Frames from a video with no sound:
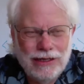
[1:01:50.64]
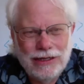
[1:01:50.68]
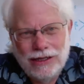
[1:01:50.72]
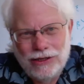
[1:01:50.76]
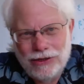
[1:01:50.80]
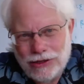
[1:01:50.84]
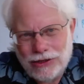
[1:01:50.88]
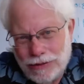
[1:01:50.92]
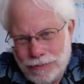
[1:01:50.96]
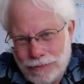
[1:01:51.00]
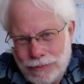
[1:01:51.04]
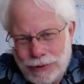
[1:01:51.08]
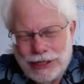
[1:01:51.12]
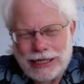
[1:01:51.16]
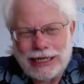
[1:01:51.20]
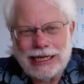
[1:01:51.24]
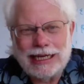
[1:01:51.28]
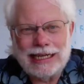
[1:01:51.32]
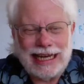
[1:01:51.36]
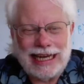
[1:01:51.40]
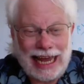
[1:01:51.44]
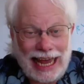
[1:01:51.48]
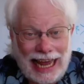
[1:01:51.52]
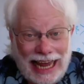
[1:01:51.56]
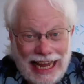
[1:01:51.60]
you can pick a
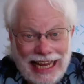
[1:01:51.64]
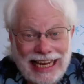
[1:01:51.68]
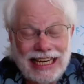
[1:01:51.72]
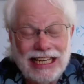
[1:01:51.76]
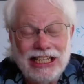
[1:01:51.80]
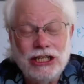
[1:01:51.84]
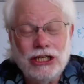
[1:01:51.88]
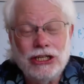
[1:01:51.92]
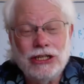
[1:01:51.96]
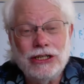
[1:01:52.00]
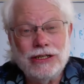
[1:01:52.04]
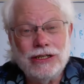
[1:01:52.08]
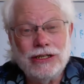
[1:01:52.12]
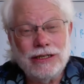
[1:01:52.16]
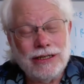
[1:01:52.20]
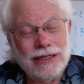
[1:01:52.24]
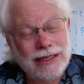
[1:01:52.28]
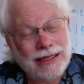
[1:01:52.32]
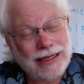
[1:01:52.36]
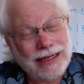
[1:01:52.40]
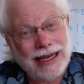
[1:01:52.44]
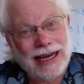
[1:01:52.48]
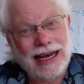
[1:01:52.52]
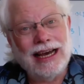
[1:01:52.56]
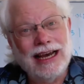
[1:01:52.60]
gauge,
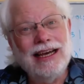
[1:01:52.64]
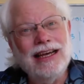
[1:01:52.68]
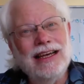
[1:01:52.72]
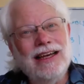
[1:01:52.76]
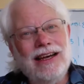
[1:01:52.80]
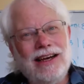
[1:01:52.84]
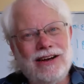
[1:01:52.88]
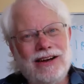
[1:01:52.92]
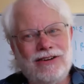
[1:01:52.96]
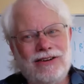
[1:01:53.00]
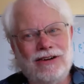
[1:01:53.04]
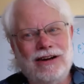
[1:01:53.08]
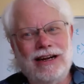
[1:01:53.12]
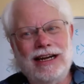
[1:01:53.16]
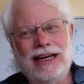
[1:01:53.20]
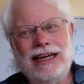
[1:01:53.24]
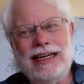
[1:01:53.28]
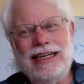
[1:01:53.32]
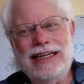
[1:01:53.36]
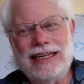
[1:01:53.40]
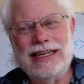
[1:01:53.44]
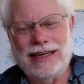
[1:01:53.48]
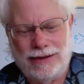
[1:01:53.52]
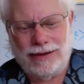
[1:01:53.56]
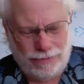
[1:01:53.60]
yeah, all
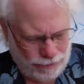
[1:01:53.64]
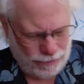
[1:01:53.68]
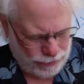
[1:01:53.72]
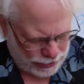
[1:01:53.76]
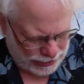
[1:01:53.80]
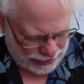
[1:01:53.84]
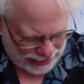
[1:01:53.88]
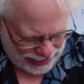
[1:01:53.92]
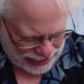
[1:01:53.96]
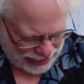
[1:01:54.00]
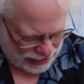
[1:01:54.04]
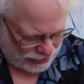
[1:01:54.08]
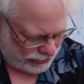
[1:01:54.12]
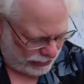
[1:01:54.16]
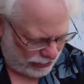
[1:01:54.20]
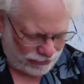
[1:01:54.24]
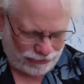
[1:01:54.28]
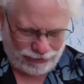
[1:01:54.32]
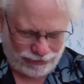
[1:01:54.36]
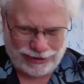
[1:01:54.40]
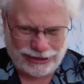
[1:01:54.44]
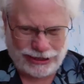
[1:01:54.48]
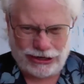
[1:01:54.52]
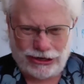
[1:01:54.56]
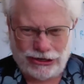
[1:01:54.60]
right, but now your
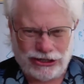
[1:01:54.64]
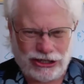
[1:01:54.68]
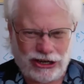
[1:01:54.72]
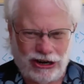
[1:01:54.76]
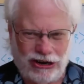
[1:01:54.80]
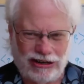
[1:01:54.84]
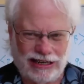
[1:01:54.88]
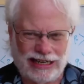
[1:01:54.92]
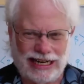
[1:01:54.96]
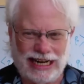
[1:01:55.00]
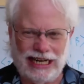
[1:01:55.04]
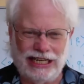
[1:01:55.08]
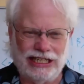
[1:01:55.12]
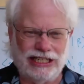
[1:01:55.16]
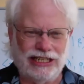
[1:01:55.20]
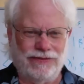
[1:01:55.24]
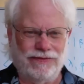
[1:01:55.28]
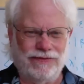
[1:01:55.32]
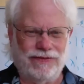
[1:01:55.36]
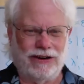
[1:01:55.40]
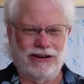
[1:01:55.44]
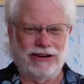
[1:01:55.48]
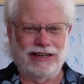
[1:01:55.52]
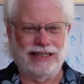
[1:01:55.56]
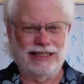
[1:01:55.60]
results aren't gauge
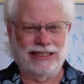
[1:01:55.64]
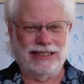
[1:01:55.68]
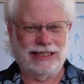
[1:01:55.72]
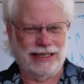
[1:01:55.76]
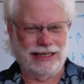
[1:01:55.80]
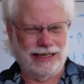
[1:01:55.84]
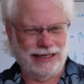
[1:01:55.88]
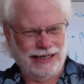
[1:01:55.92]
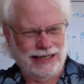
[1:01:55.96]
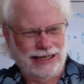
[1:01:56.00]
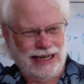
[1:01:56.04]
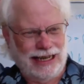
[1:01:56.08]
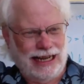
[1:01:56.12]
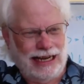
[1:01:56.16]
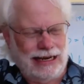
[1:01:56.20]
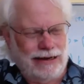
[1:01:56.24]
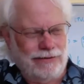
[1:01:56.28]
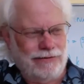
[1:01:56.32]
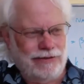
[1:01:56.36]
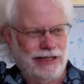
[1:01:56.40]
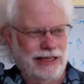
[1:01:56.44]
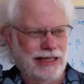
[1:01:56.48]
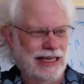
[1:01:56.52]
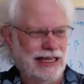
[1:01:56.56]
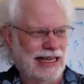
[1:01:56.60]
invariant, and not
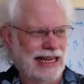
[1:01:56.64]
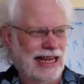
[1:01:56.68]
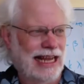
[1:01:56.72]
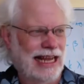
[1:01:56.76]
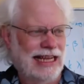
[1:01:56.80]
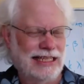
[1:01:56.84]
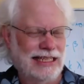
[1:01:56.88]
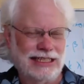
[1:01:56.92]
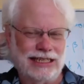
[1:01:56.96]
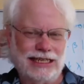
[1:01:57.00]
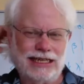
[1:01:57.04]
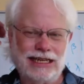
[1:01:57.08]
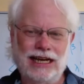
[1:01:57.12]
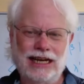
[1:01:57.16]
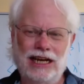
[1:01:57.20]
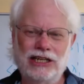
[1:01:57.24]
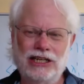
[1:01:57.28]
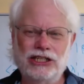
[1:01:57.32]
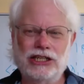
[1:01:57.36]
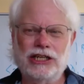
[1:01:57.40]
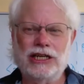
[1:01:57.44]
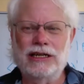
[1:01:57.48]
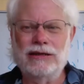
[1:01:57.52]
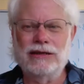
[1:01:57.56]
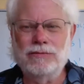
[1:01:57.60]
everything has a
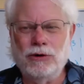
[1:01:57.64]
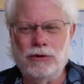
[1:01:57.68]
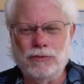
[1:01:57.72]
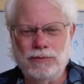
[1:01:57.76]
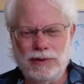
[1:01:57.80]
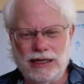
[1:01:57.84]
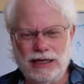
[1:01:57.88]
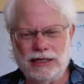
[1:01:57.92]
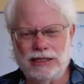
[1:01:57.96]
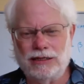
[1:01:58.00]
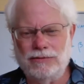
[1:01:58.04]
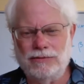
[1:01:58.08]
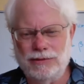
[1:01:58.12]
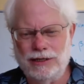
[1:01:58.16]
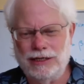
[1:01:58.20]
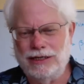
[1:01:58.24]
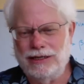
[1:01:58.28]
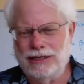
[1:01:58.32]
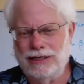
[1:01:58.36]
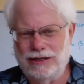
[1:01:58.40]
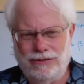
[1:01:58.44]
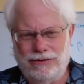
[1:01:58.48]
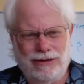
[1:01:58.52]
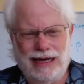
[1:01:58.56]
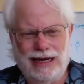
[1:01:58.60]
conjugate momentum, and
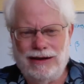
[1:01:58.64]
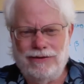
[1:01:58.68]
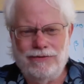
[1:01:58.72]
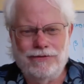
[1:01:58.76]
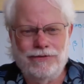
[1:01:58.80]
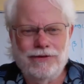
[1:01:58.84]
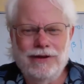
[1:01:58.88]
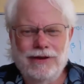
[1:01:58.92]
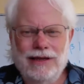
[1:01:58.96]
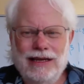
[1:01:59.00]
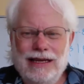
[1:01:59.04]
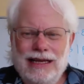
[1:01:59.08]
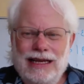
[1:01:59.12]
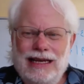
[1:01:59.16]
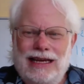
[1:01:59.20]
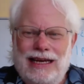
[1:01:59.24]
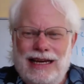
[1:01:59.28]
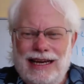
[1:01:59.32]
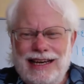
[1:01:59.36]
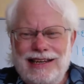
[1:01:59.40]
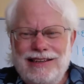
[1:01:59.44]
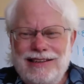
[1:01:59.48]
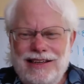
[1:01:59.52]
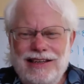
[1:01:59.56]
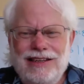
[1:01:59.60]
you have,
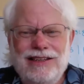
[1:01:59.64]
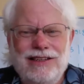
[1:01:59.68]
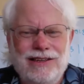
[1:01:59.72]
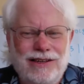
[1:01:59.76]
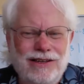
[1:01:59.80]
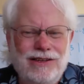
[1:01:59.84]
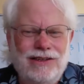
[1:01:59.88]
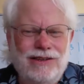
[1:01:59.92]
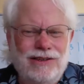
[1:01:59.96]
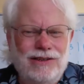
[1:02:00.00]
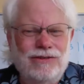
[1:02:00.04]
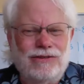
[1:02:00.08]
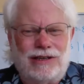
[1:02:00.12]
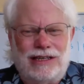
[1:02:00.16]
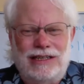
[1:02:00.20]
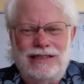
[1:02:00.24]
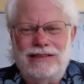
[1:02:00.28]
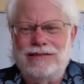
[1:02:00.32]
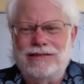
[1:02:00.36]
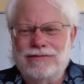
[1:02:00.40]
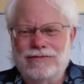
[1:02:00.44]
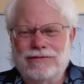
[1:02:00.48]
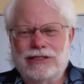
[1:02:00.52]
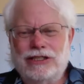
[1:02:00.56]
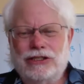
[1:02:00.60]
you
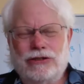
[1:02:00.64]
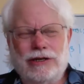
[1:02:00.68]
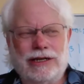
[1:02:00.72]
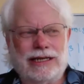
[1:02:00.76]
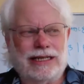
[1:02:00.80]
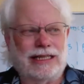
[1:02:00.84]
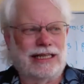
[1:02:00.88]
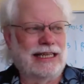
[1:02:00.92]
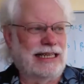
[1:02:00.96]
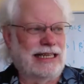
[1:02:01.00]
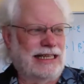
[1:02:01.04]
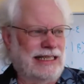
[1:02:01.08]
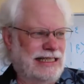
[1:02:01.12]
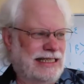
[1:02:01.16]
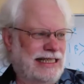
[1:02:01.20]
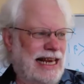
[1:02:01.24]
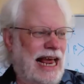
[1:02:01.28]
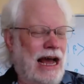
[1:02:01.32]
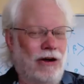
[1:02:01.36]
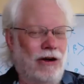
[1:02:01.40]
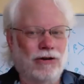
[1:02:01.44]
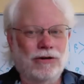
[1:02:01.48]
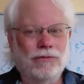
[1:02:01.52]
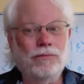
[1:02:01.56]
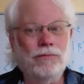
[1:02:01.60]
can restrict things
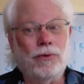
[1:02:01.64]
down,